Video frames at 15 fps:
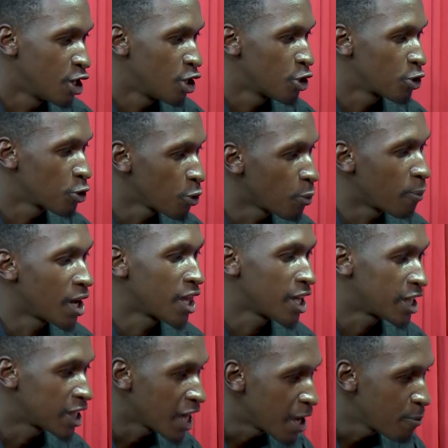So by the
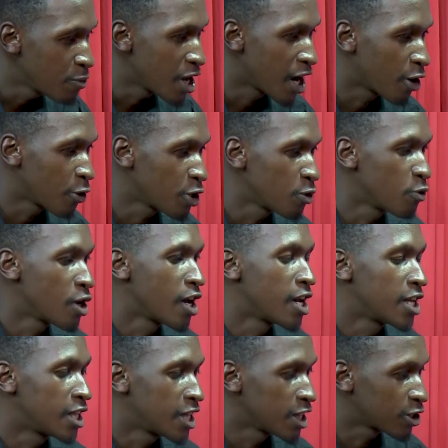time we are going,
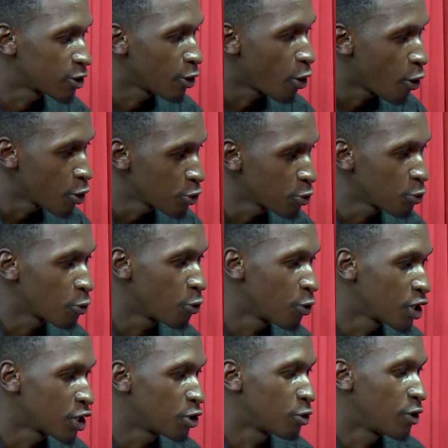it is also
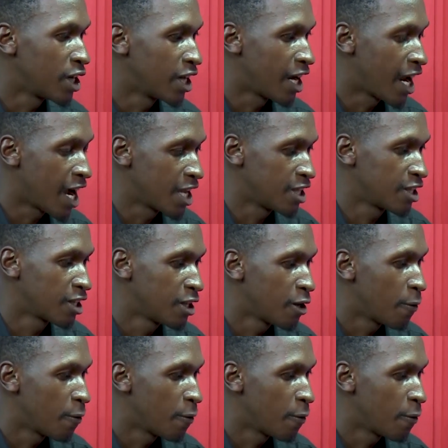going to enlarge,